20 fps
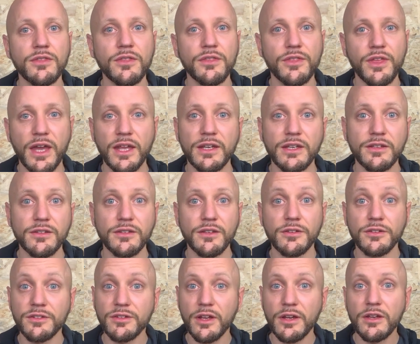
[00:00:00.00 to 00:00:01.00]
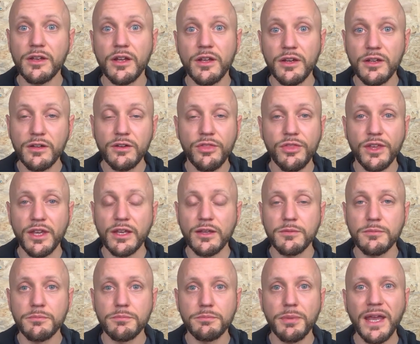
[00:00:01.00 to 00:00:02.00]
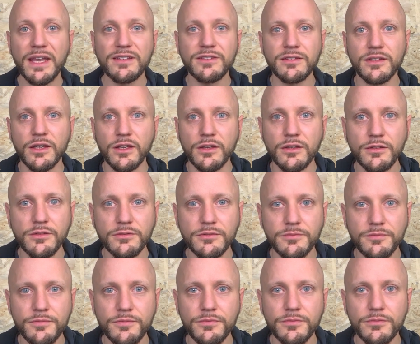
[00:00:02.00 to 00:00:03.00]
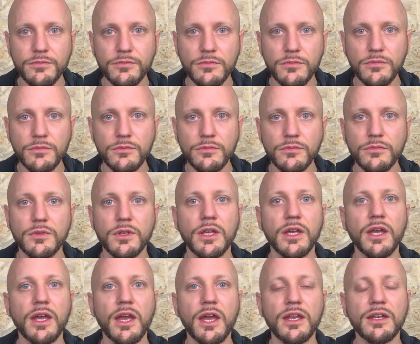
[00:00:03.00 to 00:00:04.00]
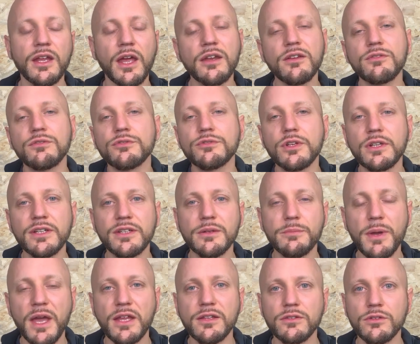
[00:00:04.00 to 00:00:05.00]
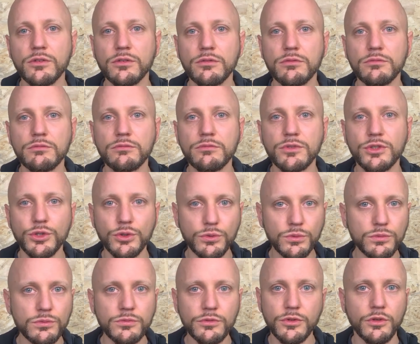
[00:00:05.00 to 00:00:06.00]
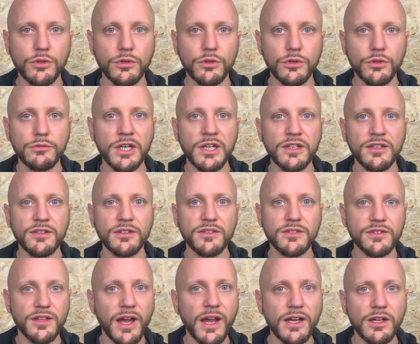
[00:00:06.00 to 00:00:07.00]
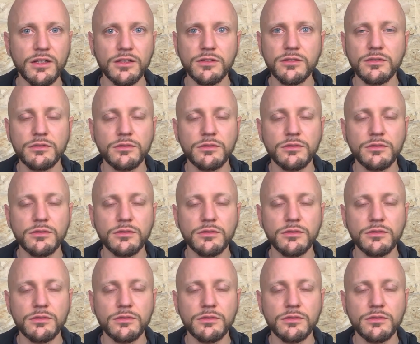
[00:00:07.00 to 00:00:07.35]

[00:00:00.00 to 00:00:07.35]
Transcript: Then there's another thing, pacing. And that really depends on you, your style,